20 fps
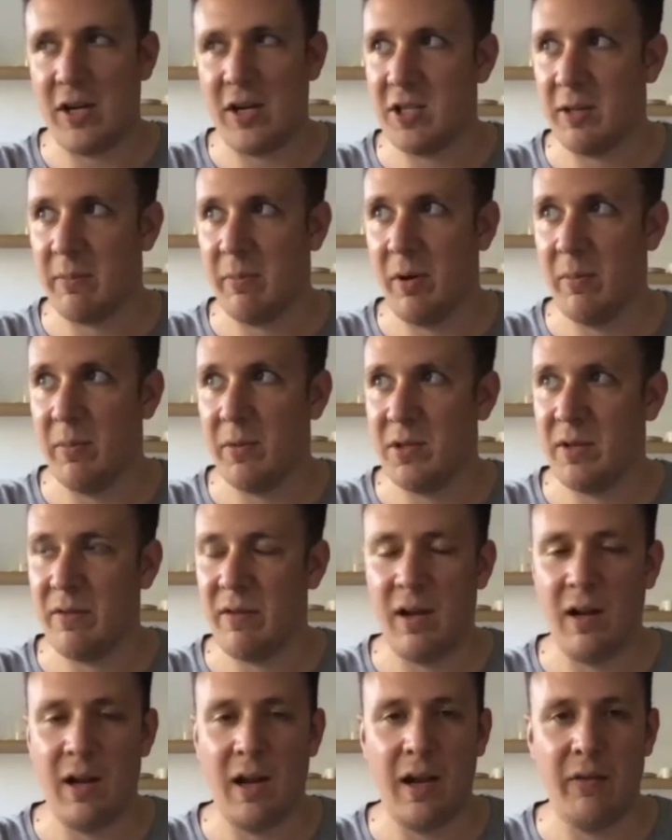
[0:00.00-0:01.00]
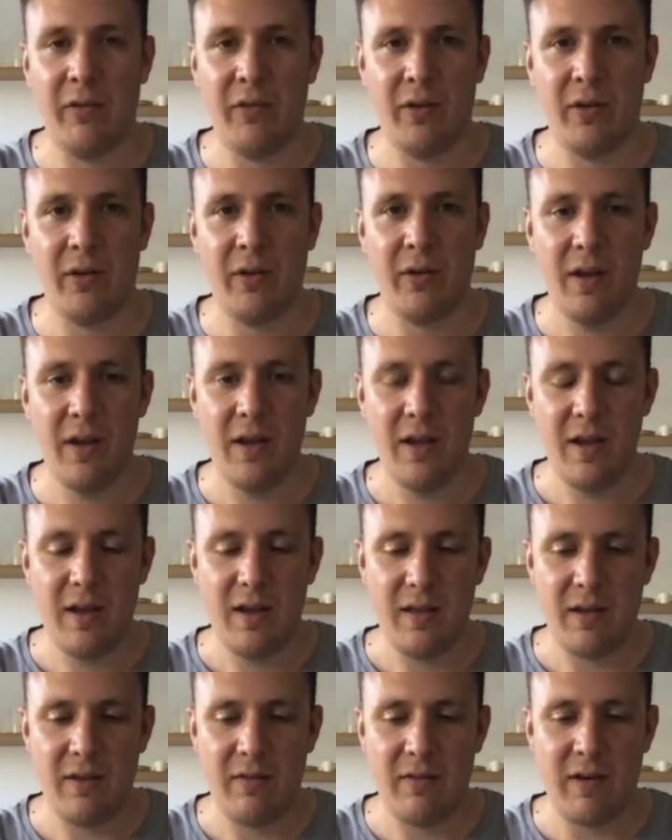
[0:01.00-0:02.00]
moments of our lives. So
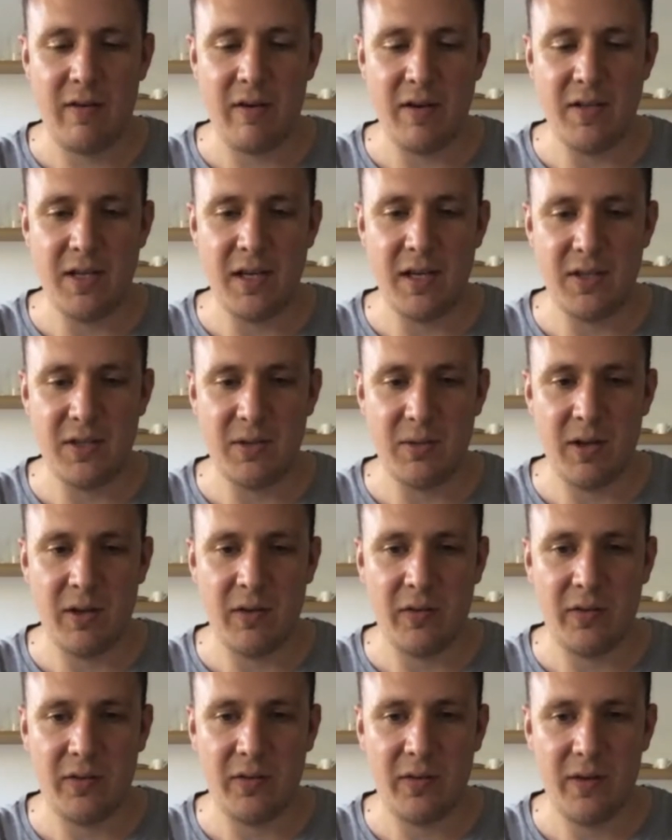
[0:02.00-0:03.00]
they're very dear to us.